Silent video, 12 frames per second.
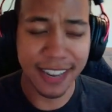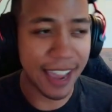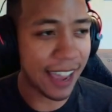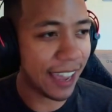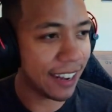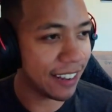
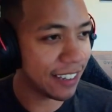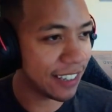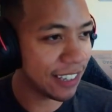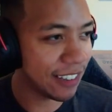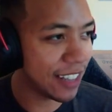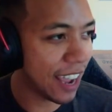dad in the
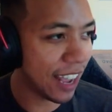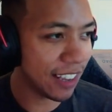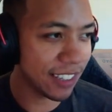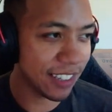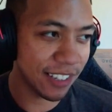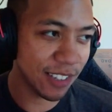
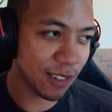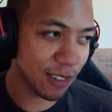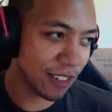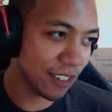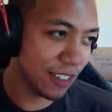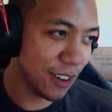2000s
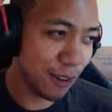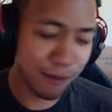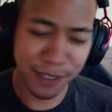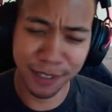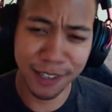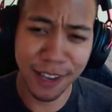or know
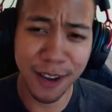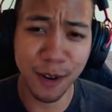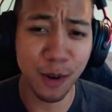of his son,